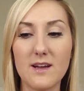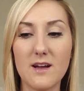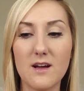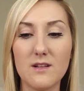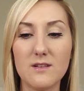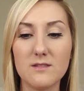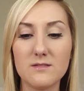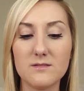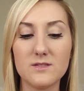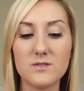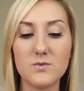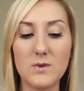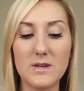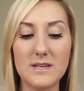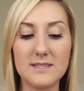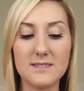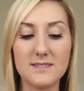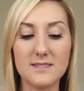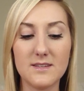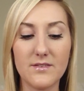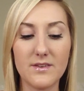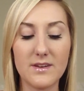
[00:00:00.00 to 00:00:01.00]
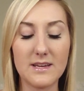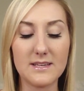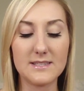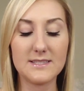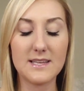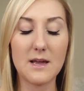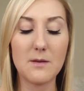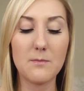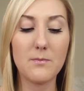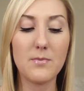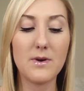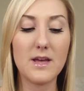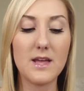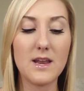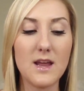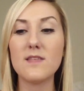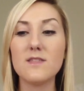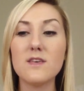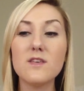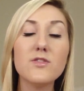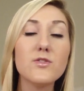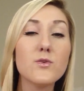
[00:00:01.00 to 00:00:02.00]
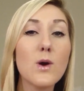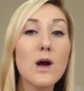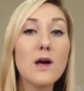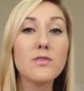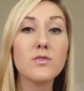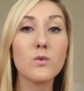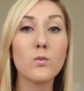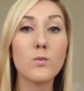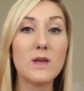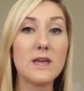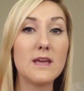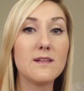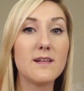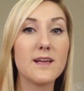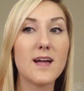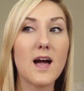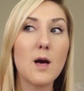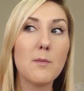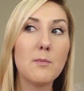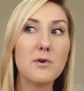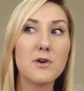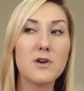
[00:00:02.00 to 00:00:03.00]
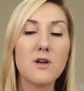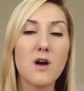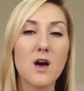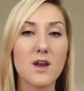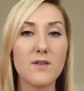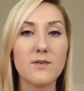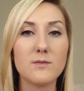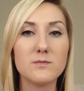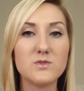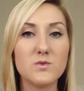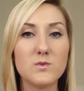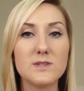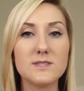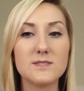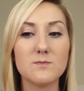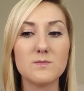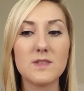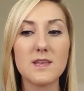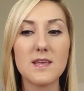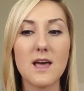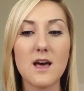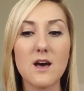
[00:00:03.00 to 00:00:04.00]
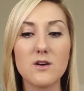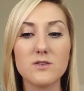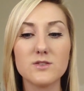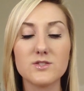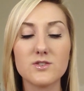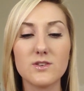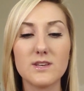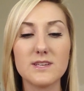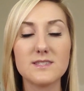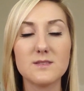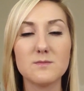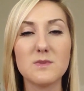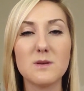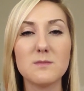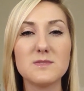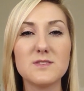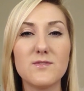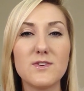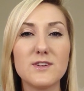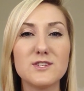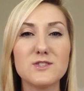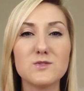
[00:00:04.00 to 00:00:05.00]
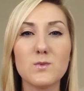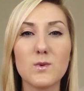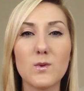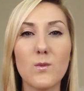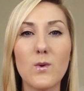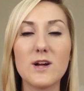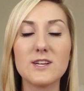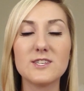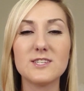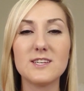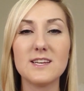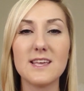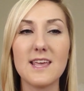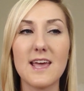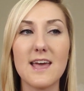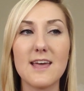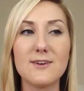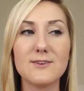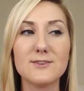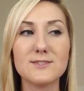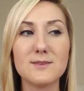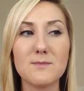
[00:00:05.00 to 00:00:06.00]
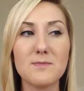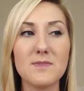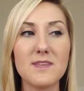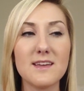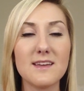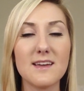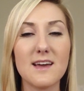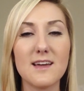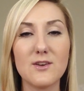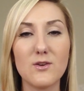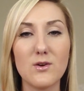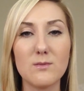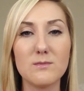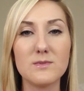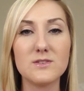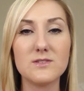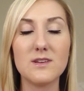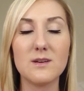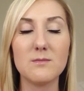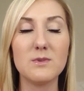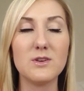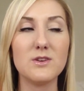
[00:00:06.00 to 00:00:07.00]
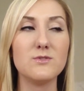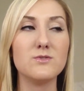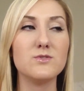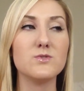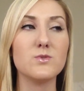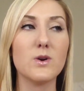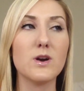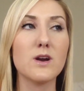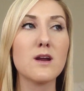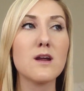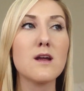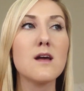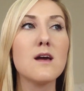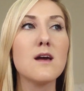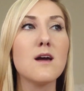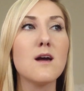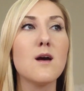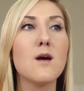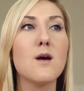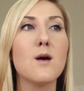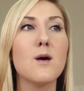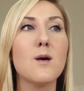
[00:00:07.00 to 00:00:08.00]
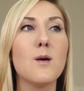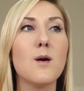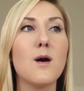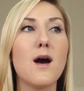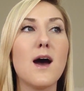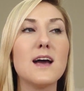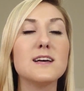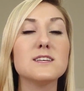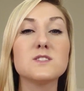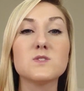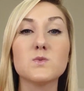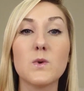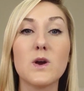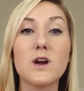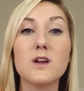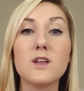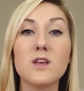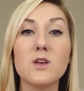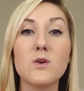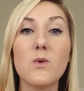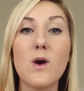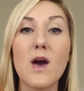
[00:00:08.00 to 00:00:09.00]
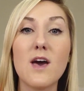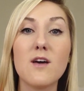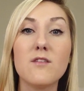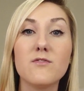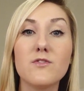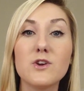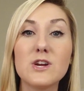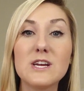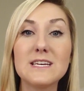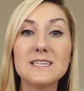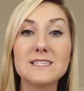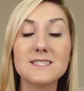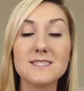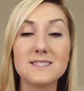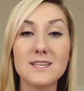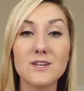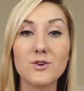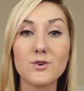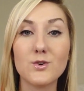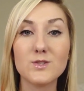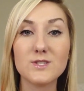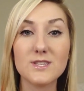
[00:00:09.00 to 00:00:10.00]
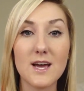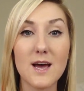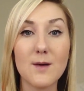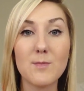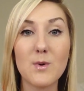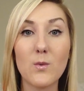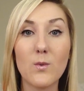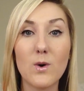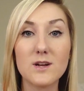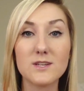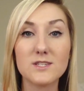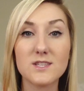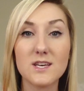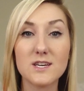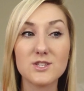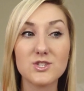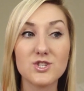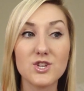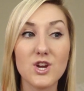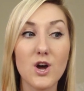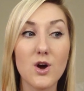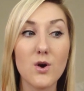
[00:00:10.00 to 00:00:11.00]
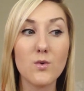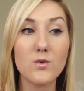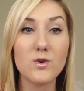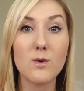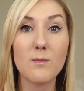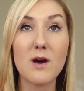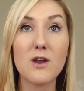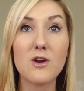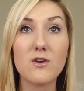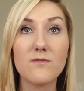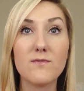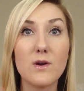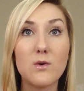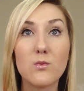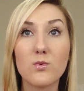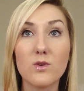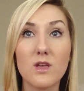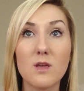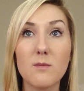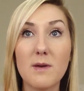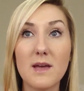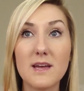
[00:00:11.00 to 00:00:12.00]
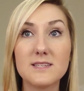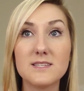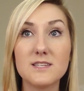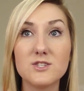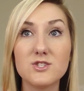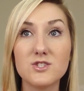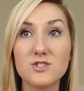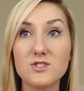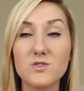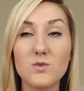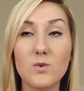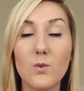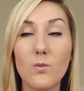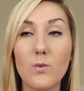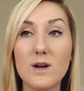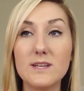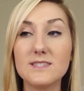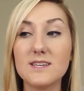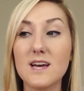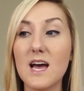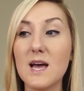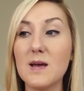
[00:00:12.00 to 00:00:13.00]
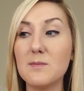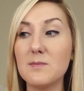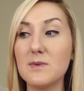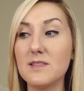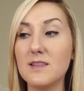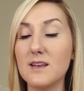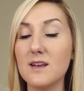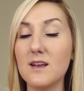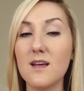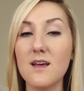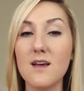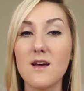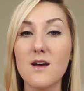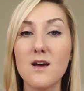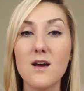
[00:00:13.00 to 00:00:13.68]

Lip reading: I'll tweet and stuff like I said, and then throughout the week, I'll put it on if I'm doing something else, or sometimes if I just want to watch it again or something. I know I'm a huge dork. I swear to you, every single time I watch that show, no matter if I really pay attention to it one time and then